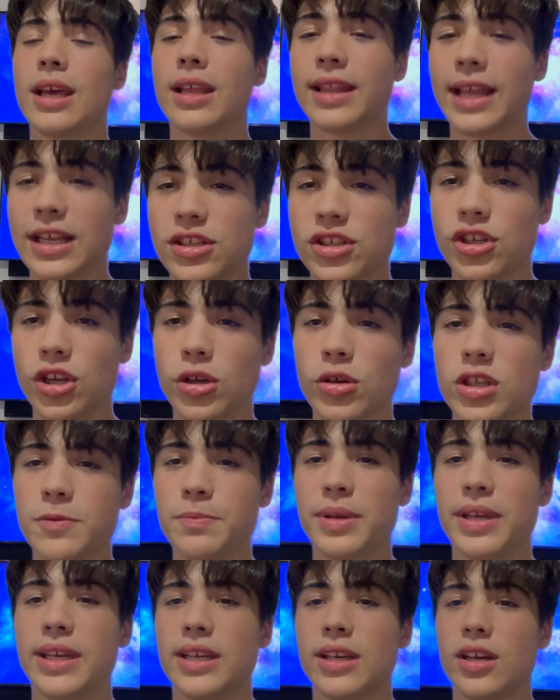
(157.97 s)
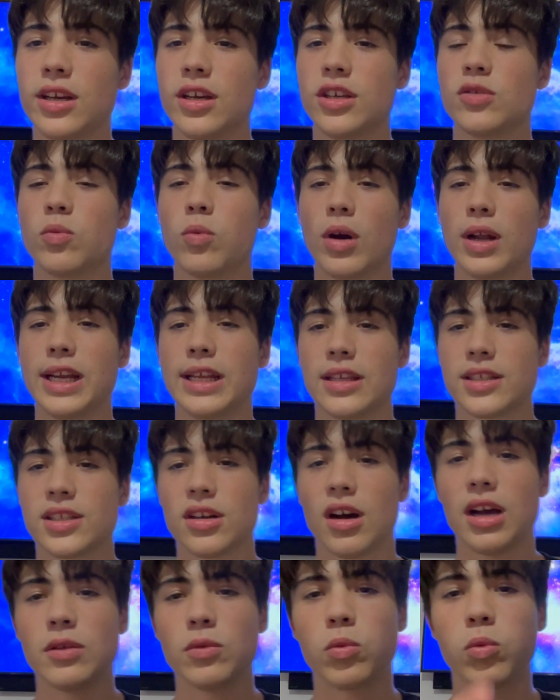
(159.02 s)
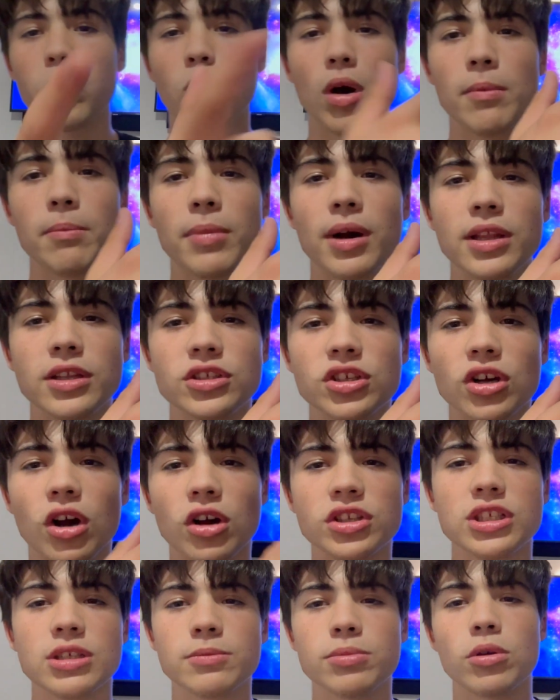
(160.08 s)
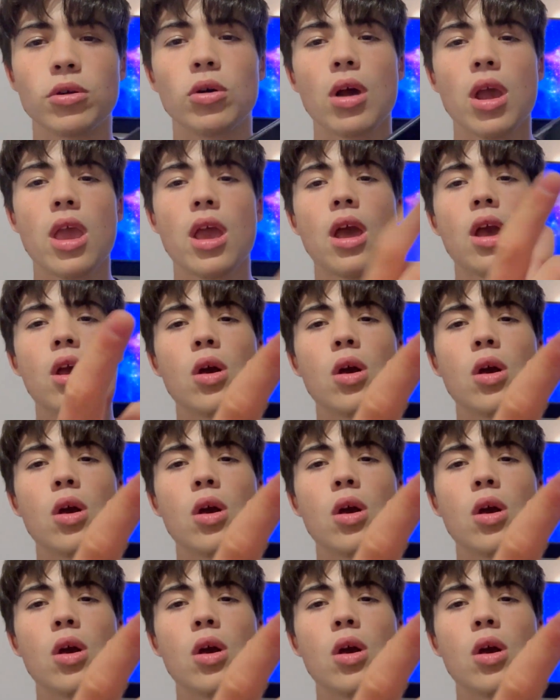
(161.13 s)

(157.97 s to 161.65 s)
There's 2 speakers, one either side, one by the charging port,